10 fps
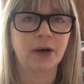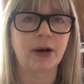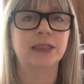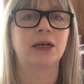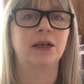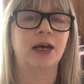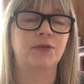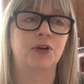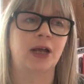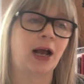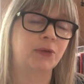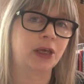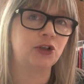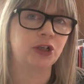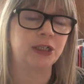adult life, and how
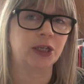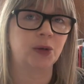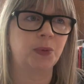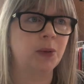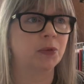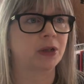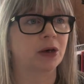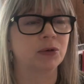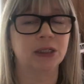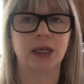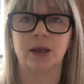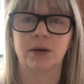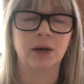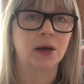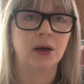they treat other people. They always say
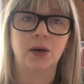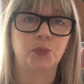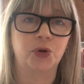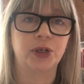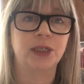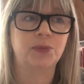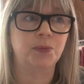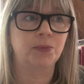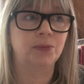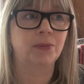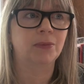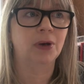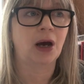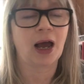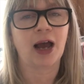that bullies
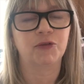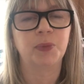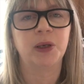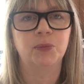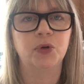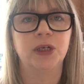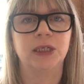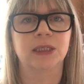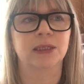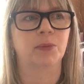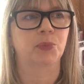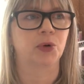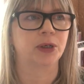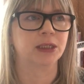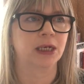have been bullied at some
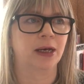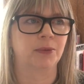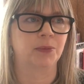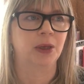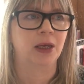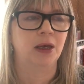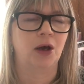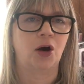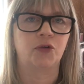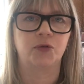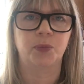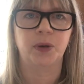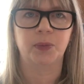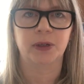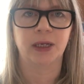point. Often
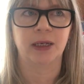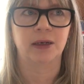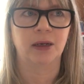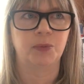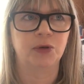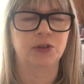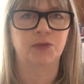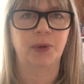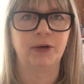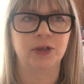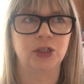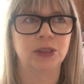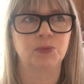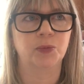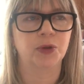people in abusive
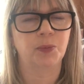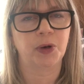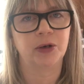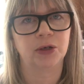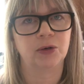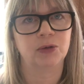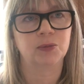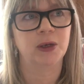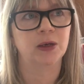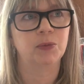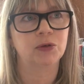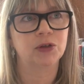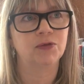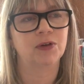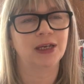marriages, the partner who is being
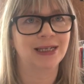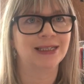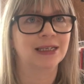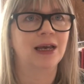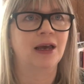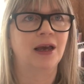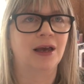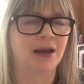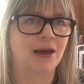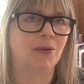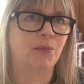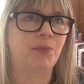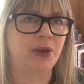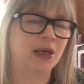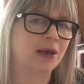abusive is
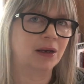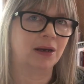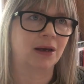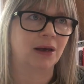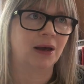being